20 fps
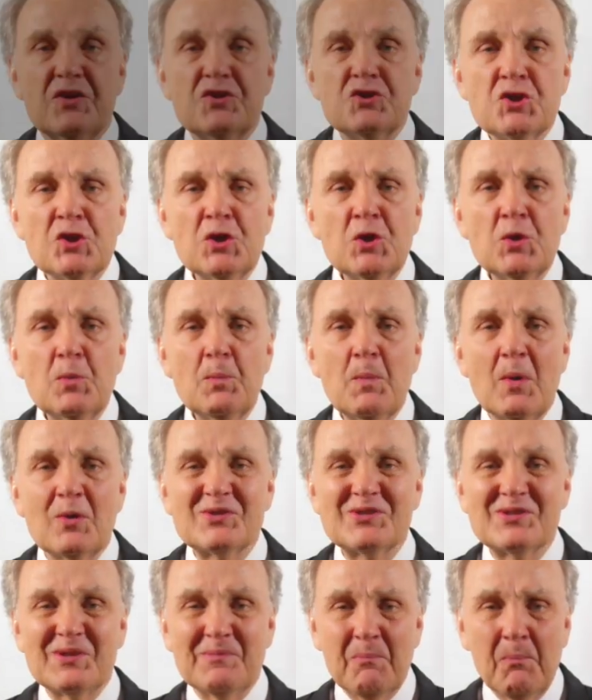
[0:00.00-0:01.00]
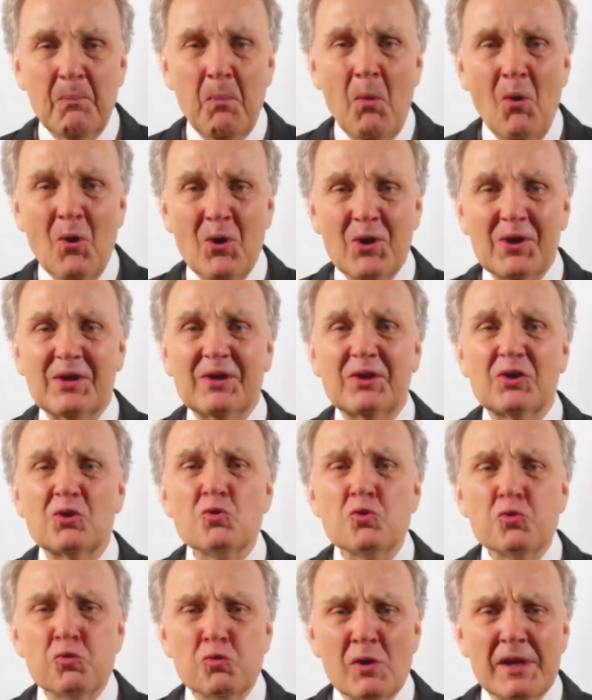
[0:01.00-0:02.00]
2 most important
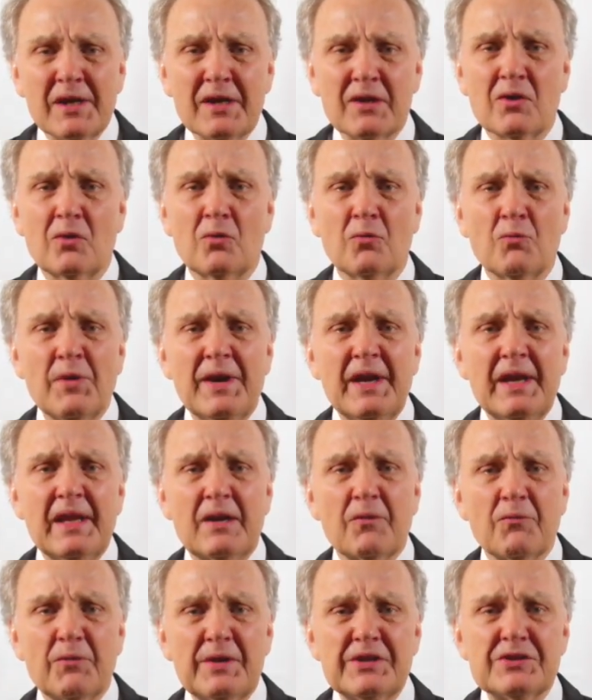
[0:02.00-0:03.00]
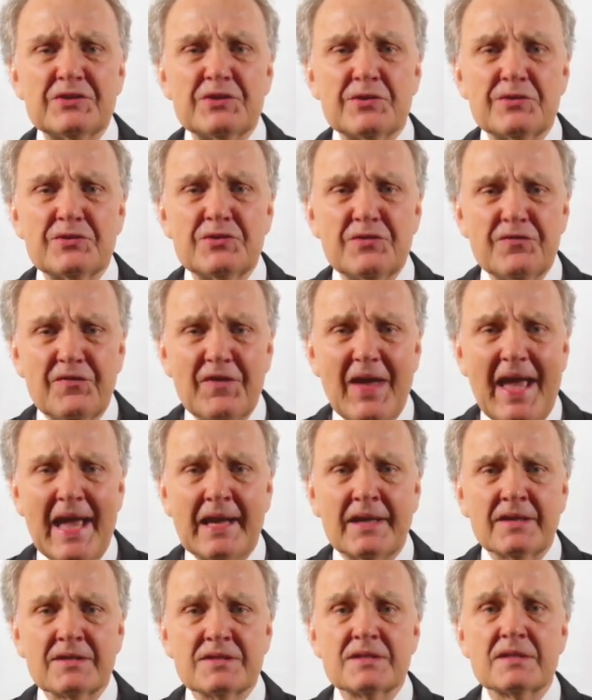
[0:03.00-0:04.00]
critical reading research
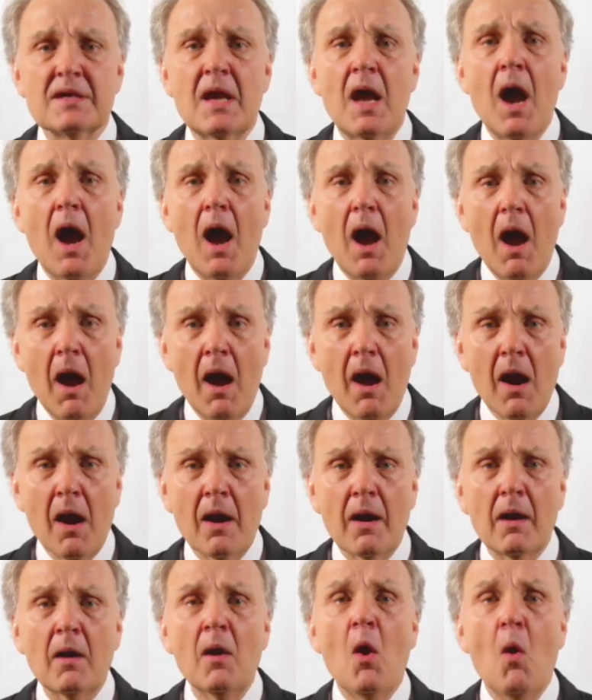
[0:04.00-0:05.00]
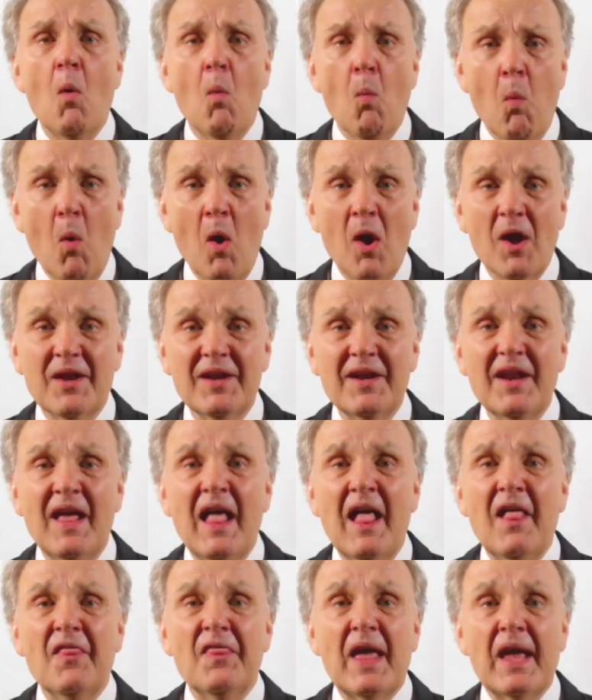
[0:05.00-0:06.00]
facts are 1,
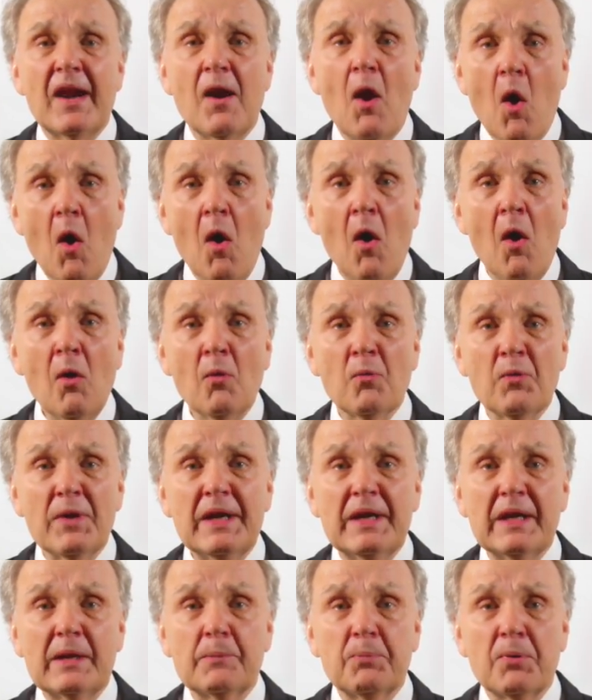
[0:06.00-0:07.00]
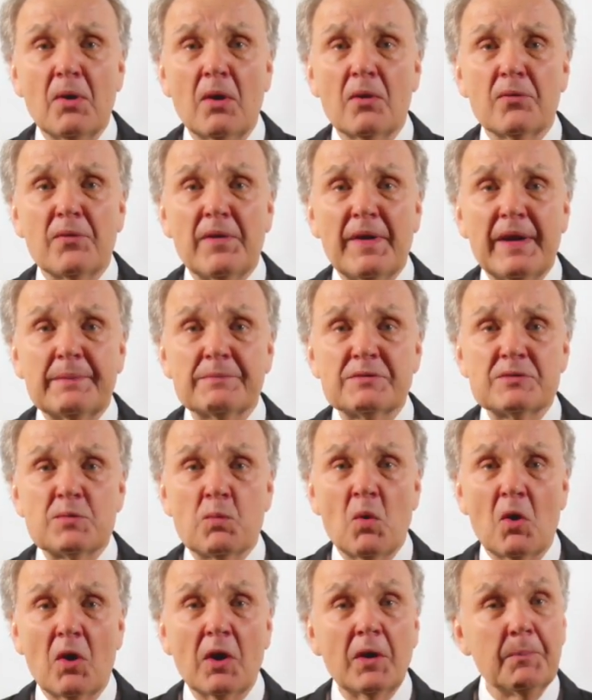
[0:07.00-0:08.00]
that all reading programs
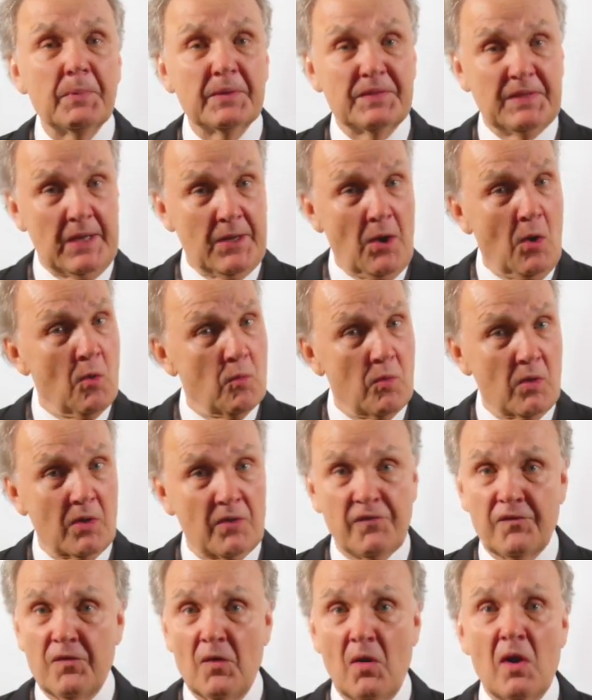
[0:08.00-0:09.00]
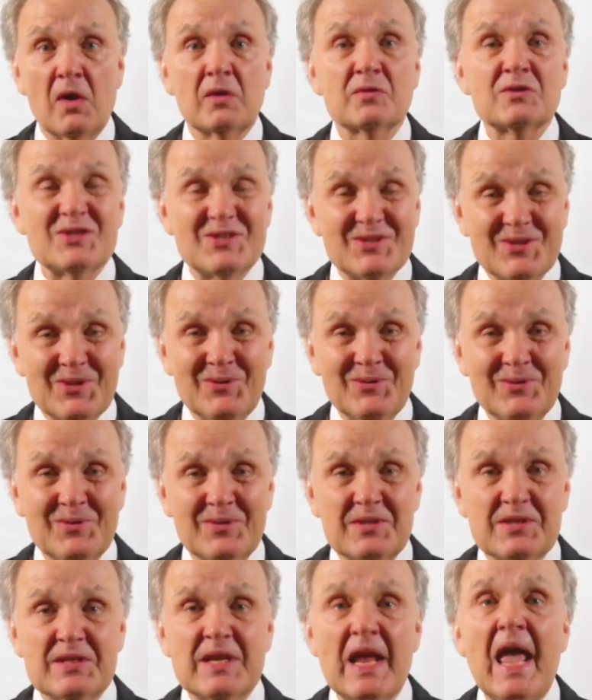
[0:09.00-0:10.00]
work, but they don't work for all
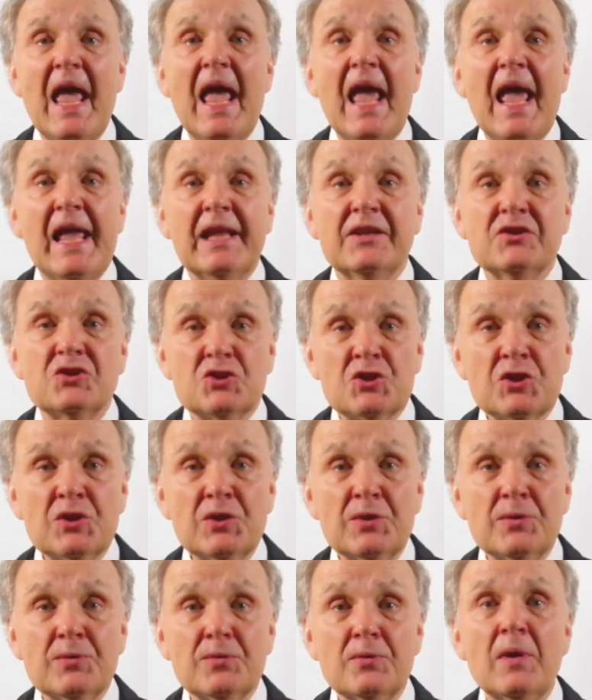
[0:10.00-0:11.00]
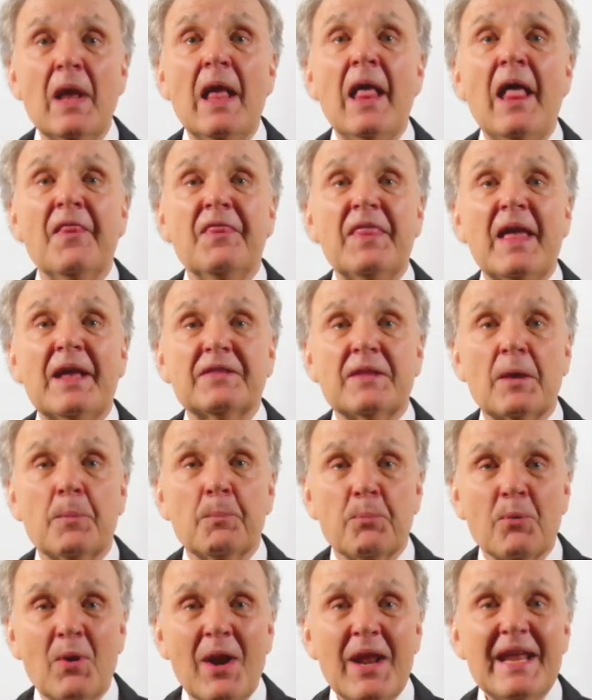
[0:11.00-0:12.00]
students, and 2, that the
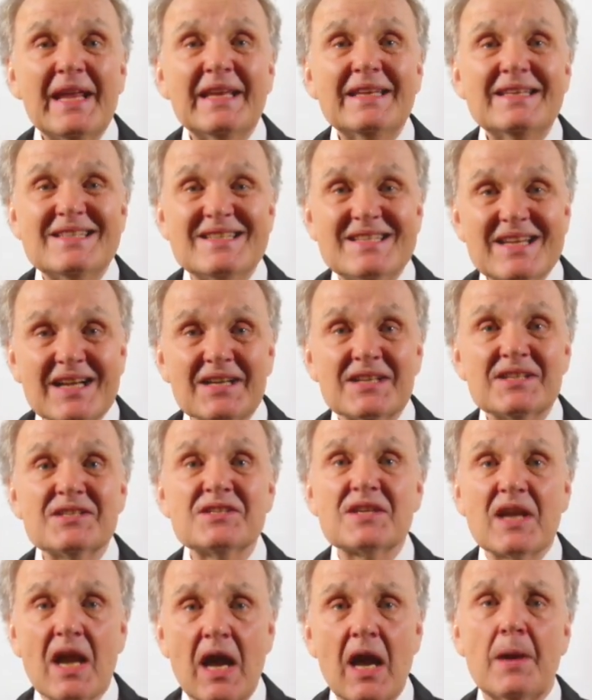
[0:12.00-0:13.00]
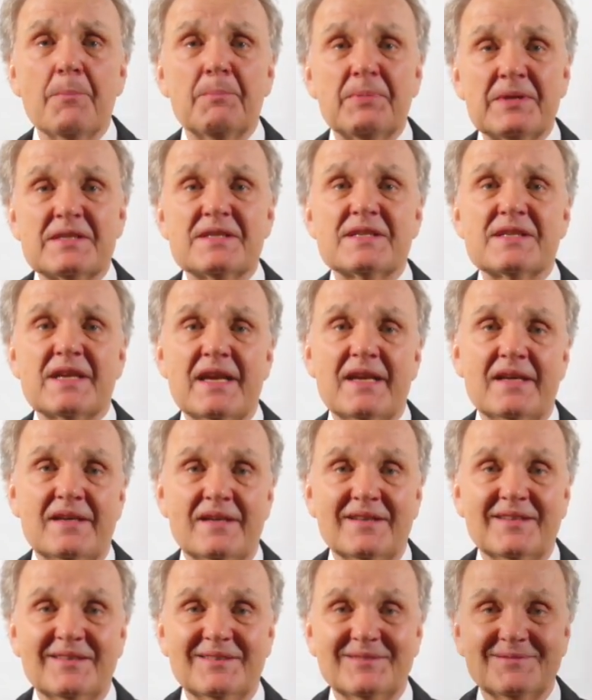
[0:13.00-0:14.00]
brain does compensate.